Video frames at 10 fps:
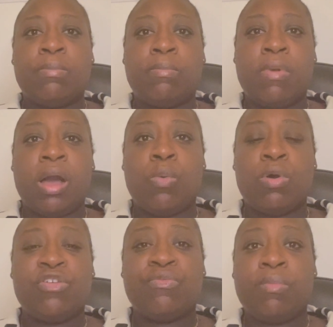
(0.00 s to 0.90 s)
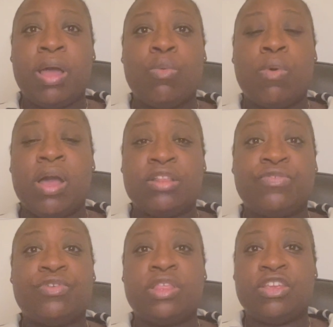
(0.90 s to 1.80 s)
my, one of my words
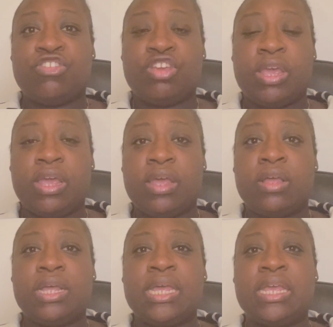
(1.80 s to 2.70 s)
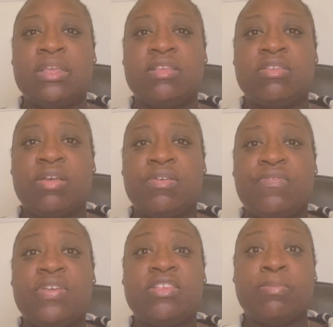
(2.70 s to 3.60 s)
for this year is
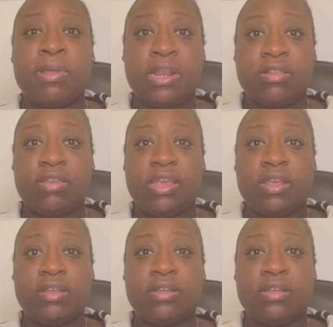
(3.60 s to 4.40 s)
visibility.